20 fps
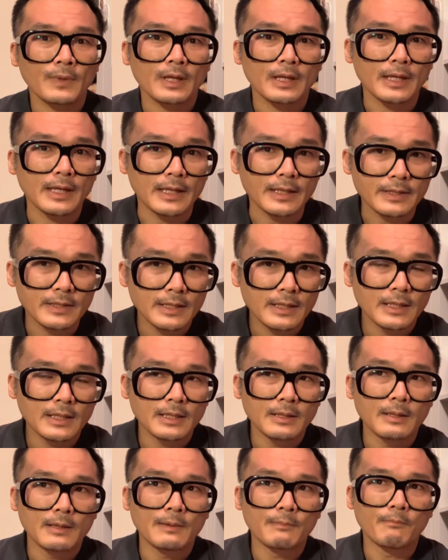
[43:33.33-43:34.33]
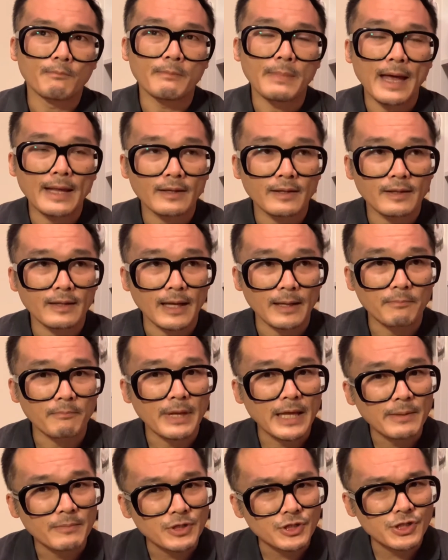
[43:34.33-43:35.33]
it meant that
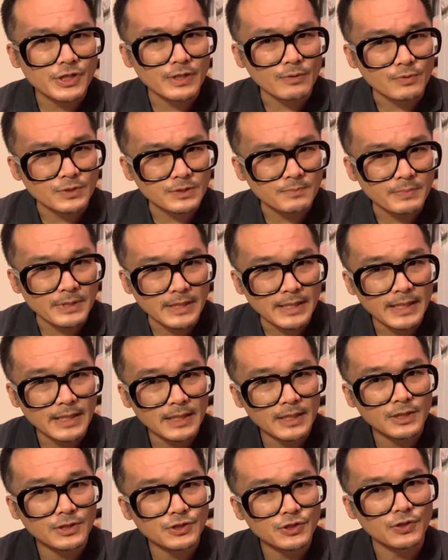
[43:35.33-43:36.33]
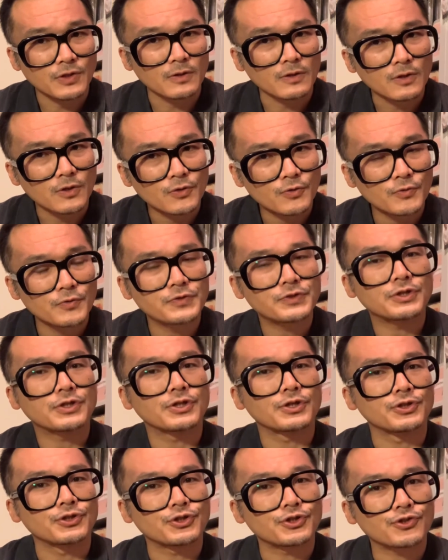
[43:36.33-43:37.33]
maybe she was beginning to lose
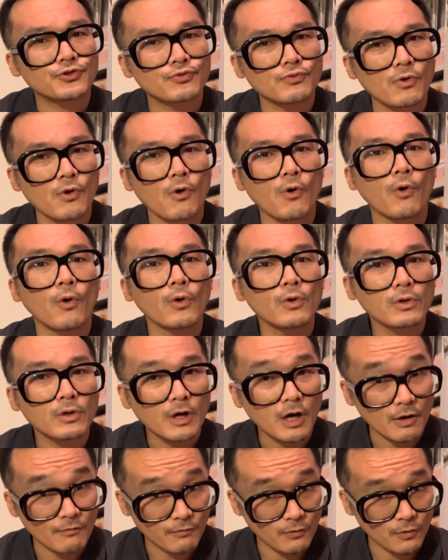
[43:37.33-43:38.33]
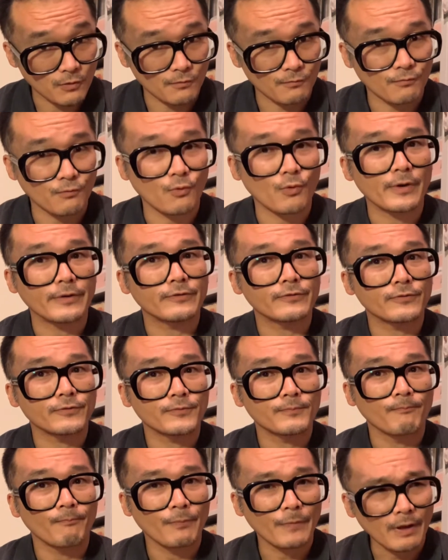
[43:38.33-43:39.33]
control of her voice.
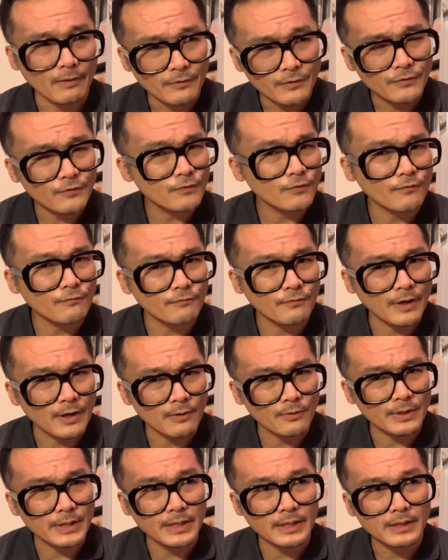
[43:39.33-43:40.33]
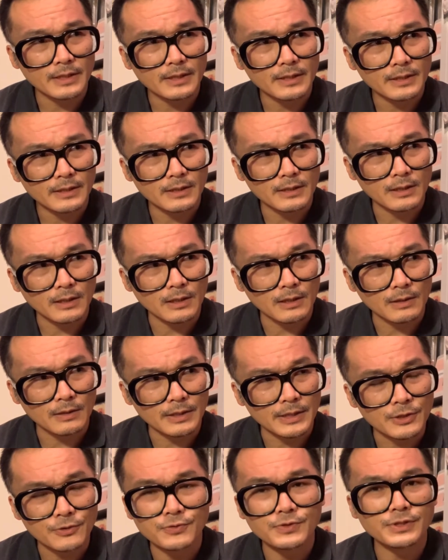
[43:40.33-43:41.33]
Now, this is a very
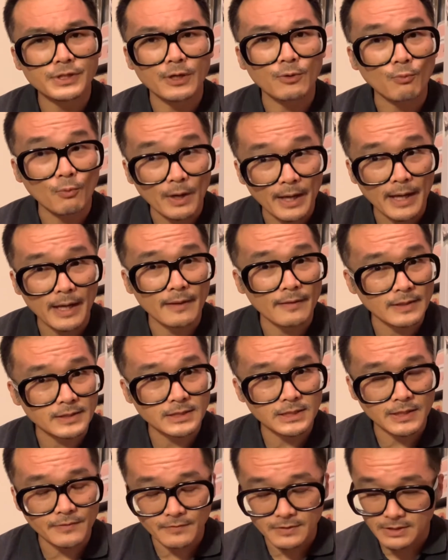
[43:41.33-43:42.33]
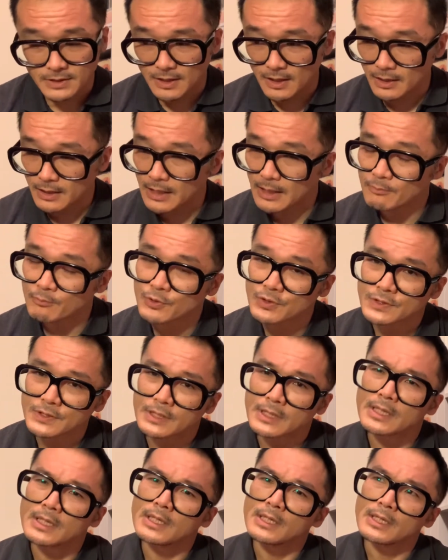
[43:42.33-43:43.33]
interesting way that Stephen Sondheim puts
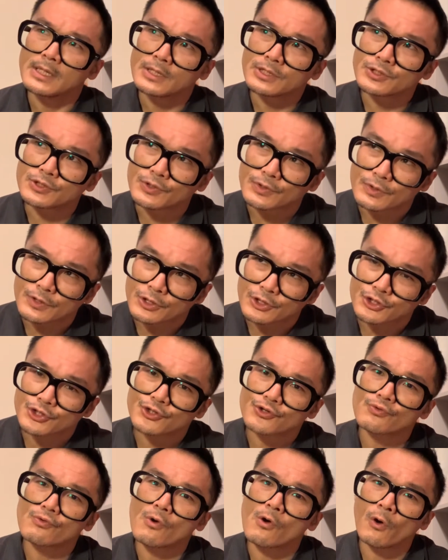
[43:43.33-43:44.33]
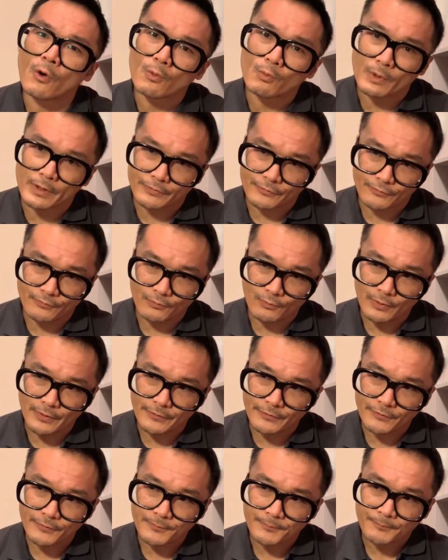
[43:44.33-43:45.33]
it, to control one's
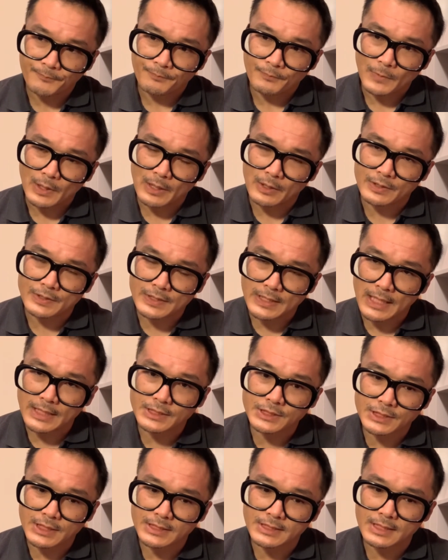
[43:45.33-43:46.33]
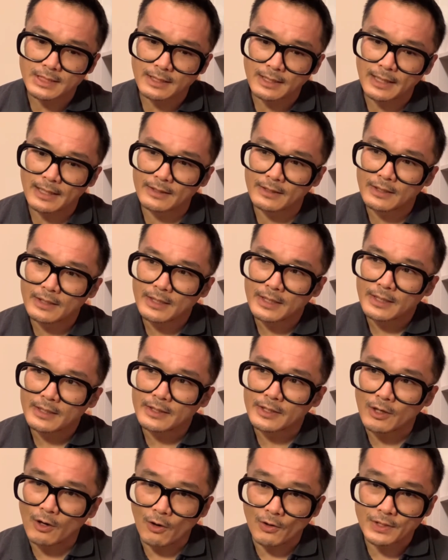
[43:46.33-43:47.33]
voice. It's not just that
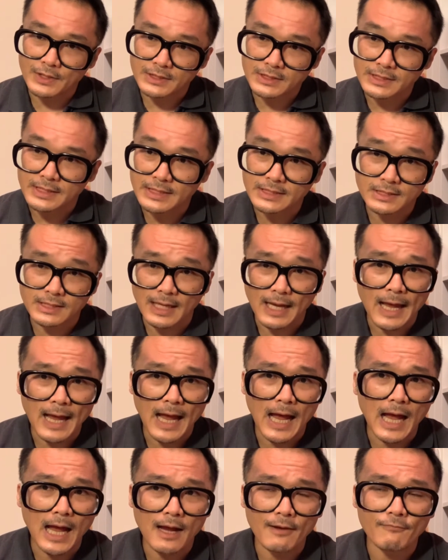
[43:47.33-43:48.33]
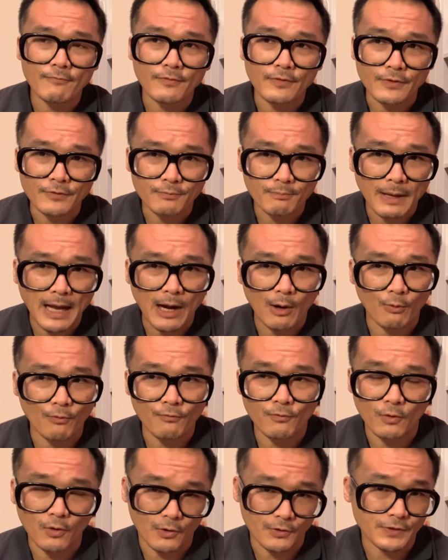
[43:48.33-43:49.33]
the artist needs to have this
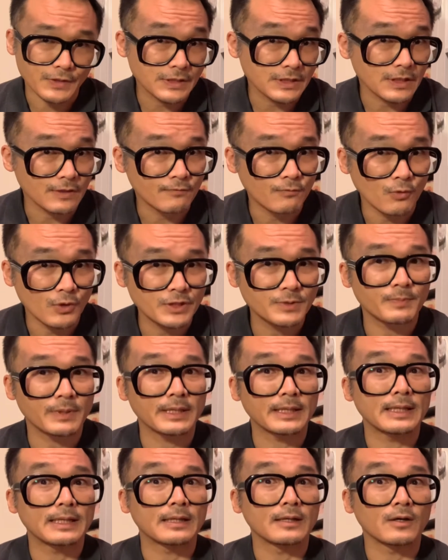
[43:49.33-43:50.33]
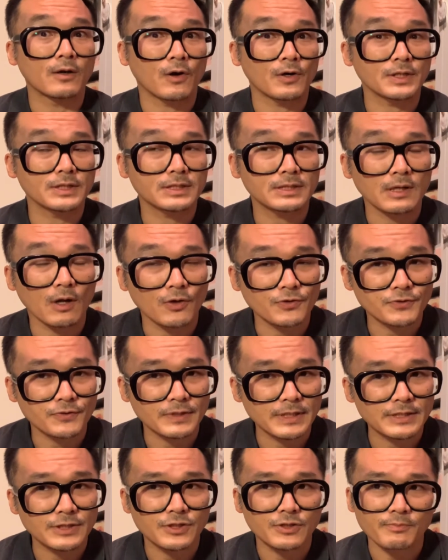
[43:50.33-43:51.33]
powerful artistic voice, but the artist also
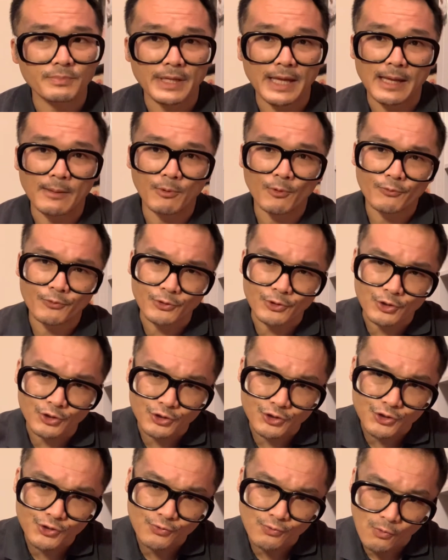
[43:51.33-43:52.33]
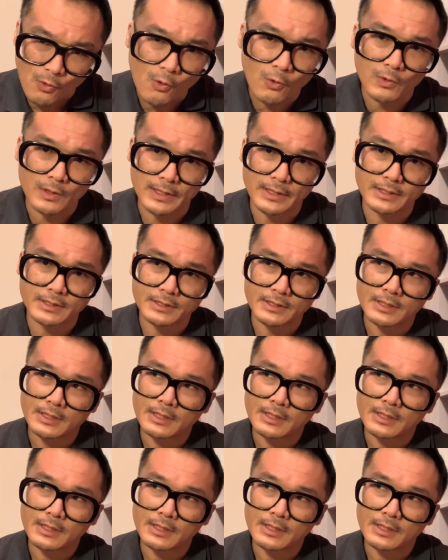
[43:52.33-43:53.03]
needs to be able to control it.